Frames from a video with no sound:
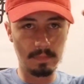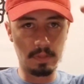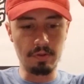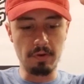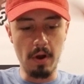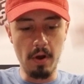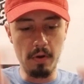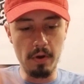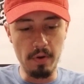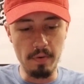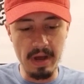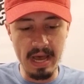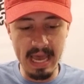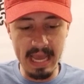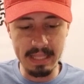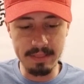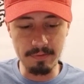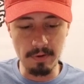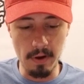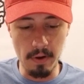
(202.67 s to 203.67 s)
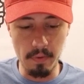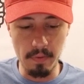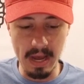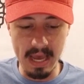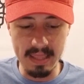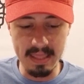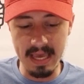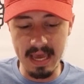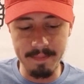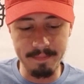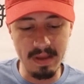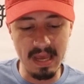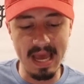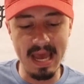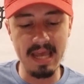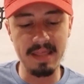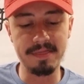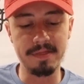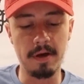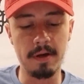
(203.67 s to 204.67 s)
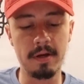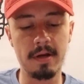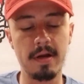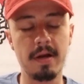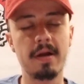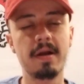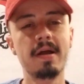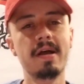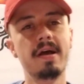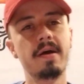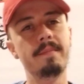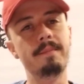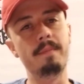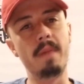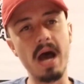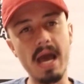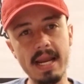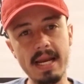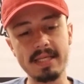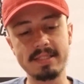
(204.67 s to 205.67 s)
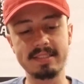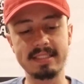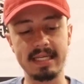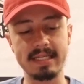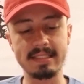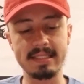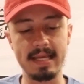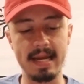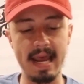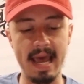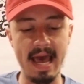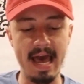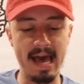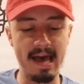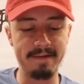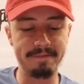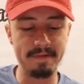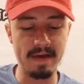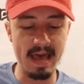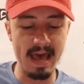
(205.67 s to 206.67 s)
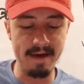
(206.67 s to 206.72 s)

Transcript: throw it away, throw away the NBA Thunder minus six and a half.